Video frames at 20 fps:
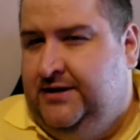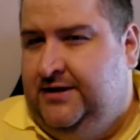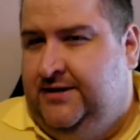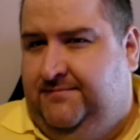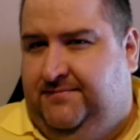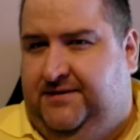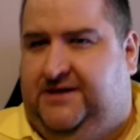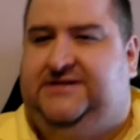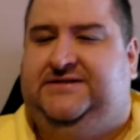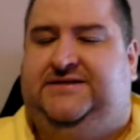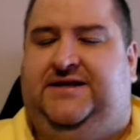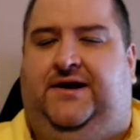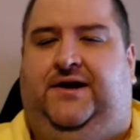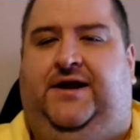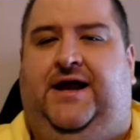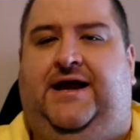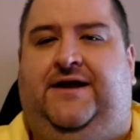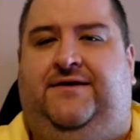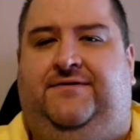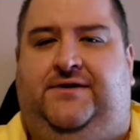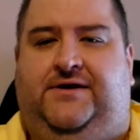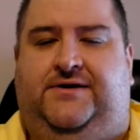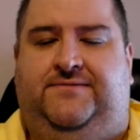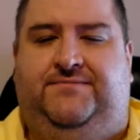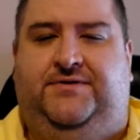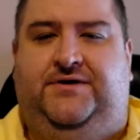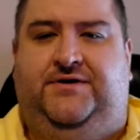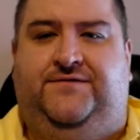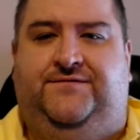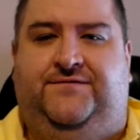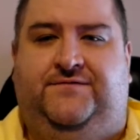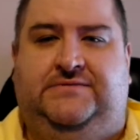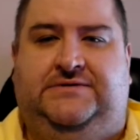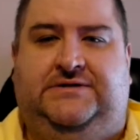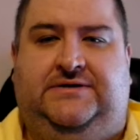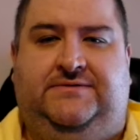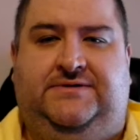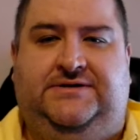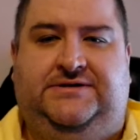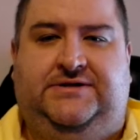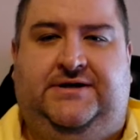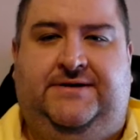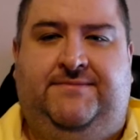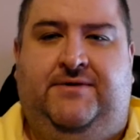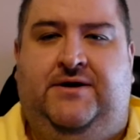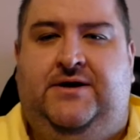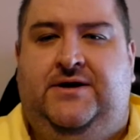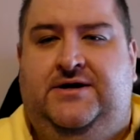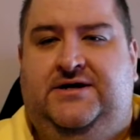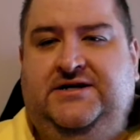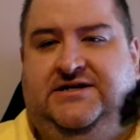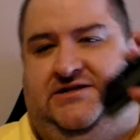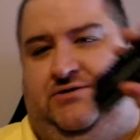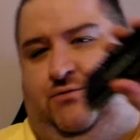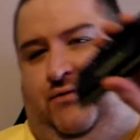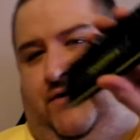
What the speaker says: because they're lagging the computer from time to time. So what